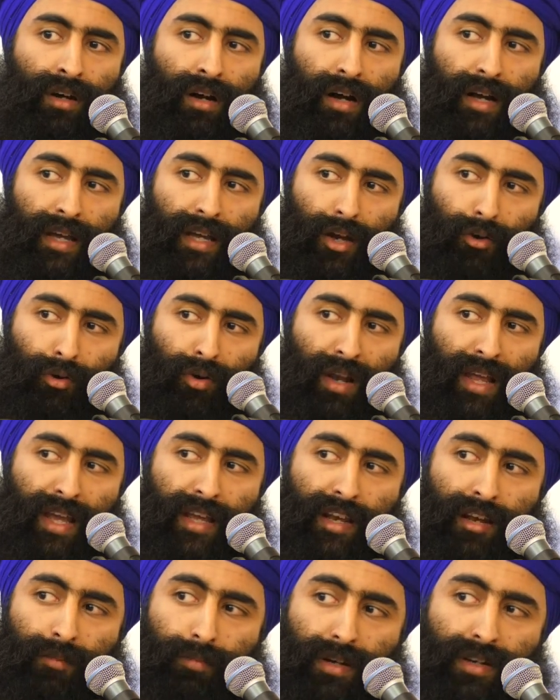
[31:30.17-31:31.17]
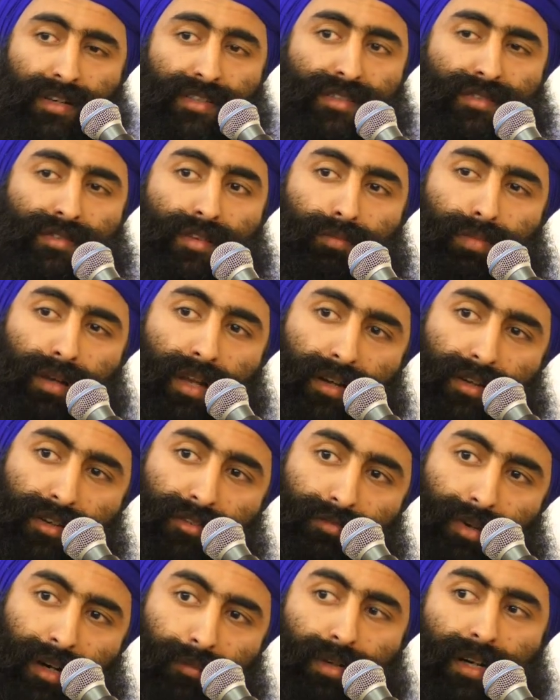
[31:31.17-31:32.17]
I are related because of the blood
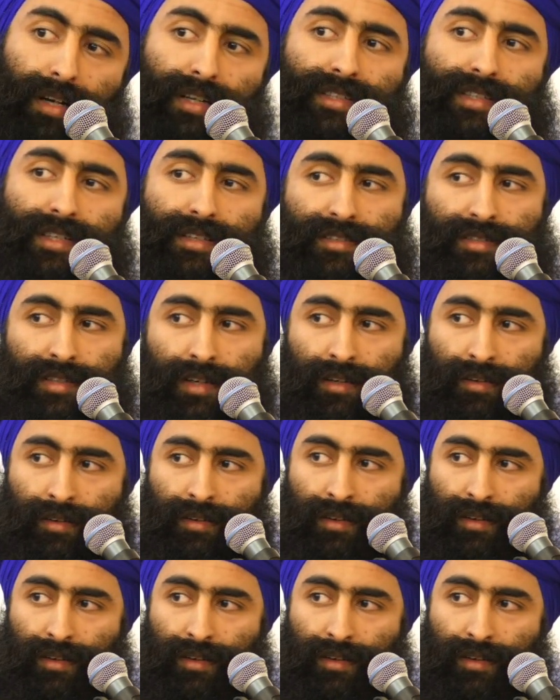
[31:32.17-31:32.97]
of Baba Ajit Singh.